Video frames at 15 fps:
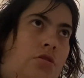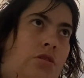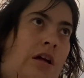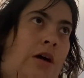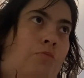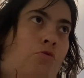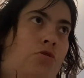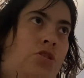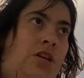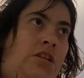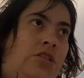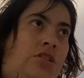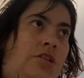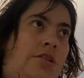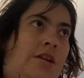I wash
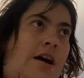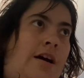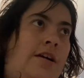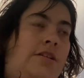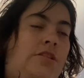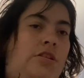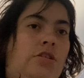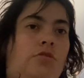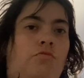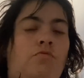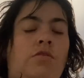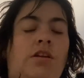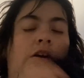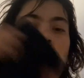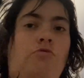it tonight
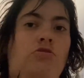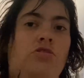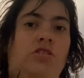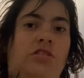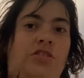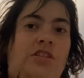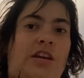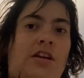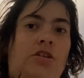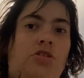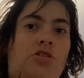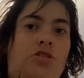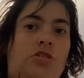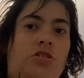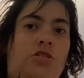when I wash
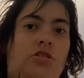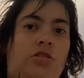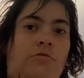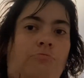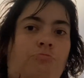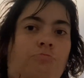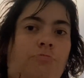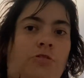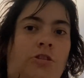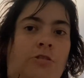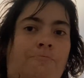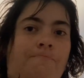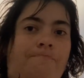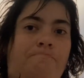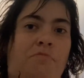this, the
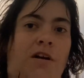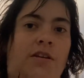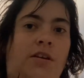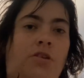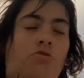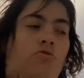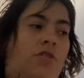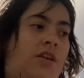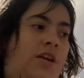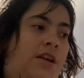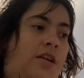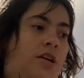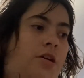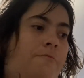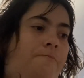pad I got in
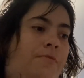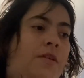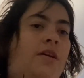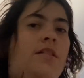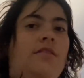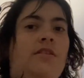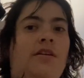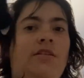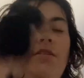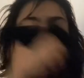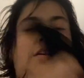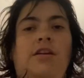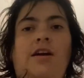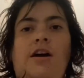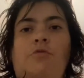here. Then I'll tell
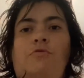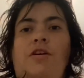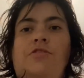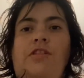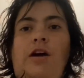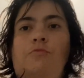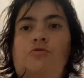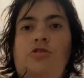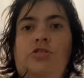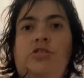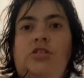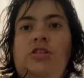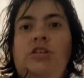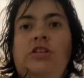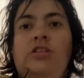you how well that worked.
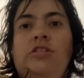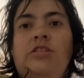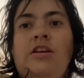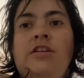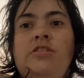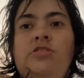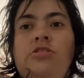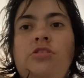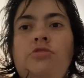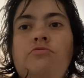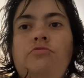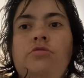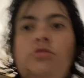Stay tuned.